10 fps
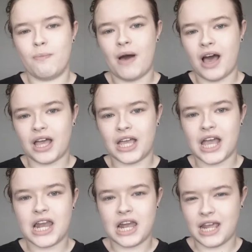
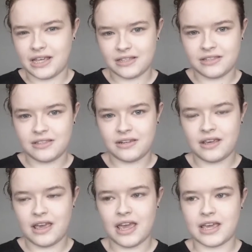my list
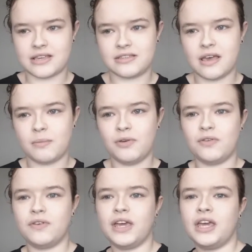is a
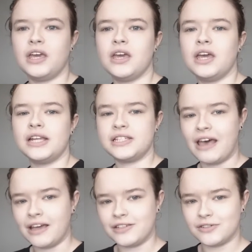movie
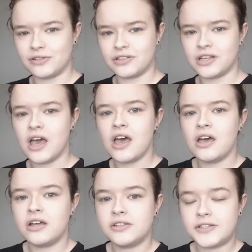entitled
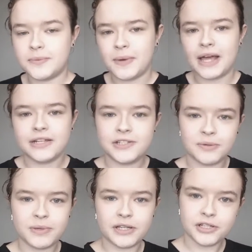Dumb and
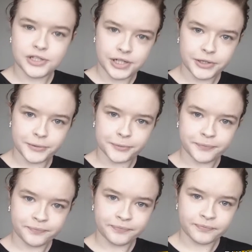Dumber 2.